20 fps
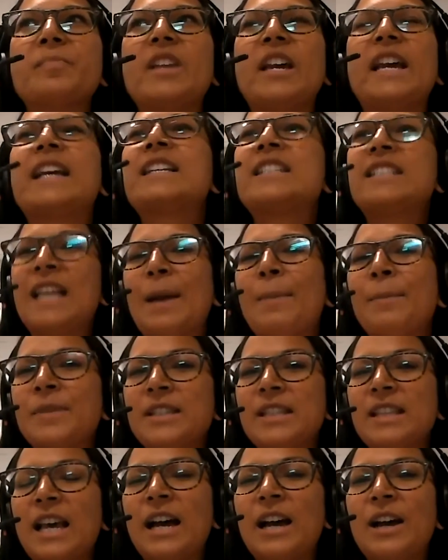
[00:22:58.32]

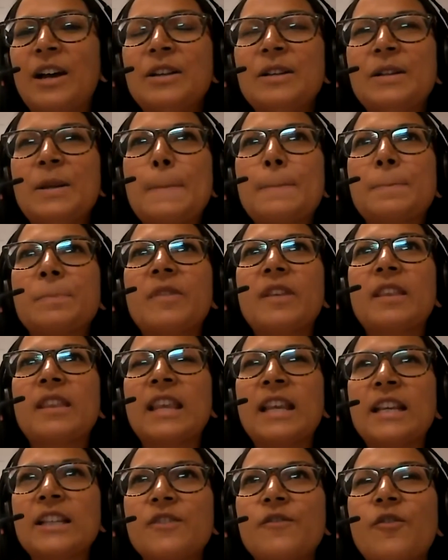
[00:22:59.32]
accept that
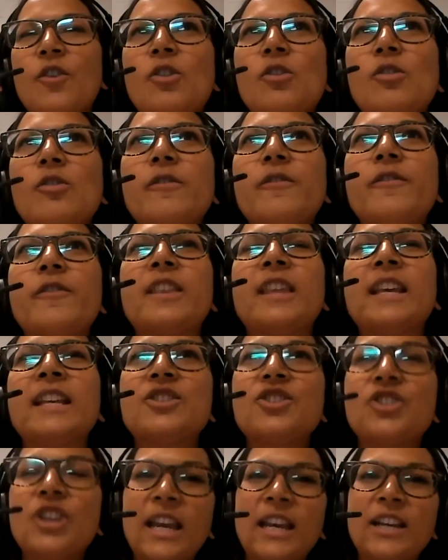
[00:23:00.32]
things evolve,
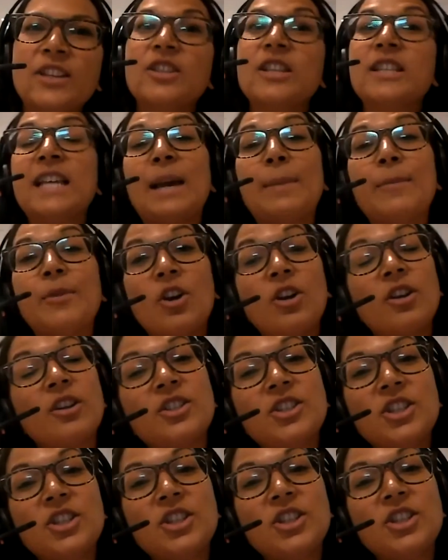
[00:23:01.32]
things change, the terminology